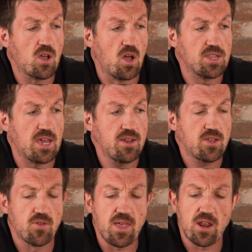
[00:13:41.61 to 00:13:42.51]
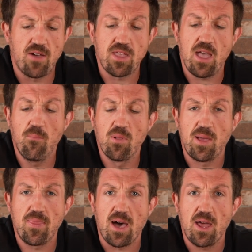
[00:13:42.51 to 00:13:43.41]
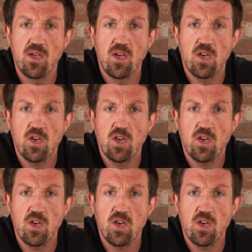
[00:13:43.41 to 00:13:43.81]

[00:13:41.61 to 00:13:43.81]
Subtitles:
content. You're then going to have to implement that.